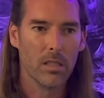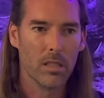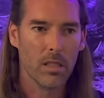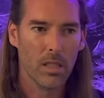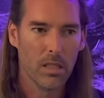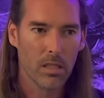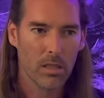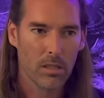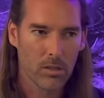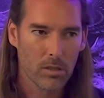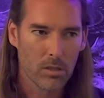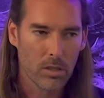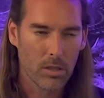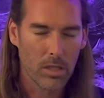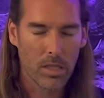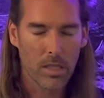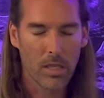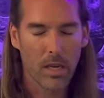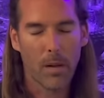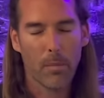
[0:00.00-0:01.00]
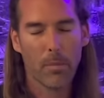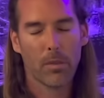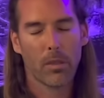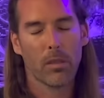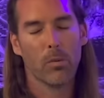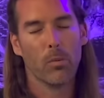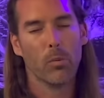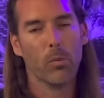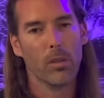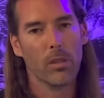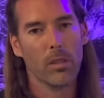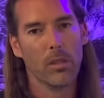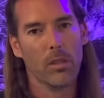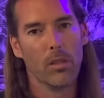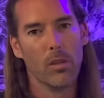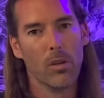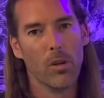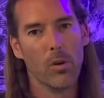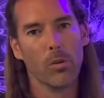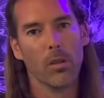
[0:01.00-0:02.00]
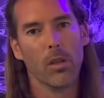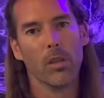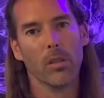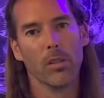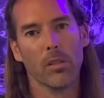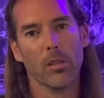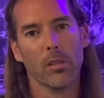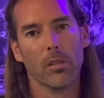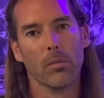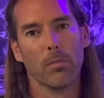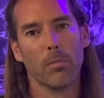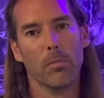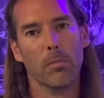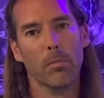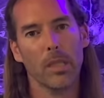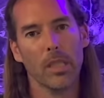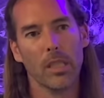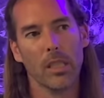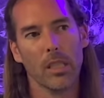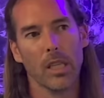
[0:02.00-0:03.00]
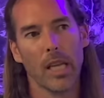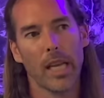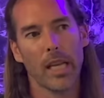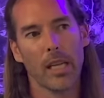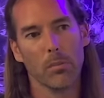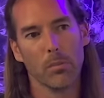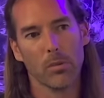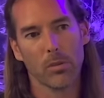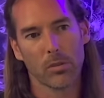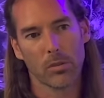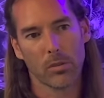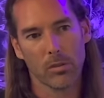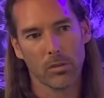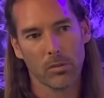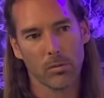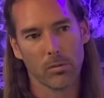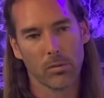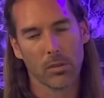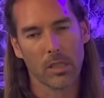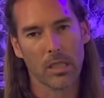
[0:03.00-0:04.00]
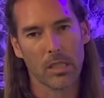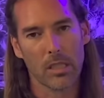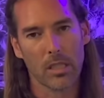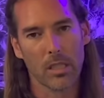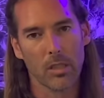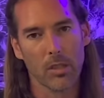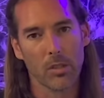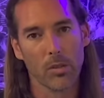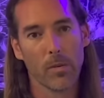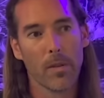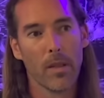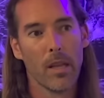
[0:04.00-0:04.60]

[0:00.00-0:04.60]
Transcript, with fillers: in a certain depth would no longer be able to continue.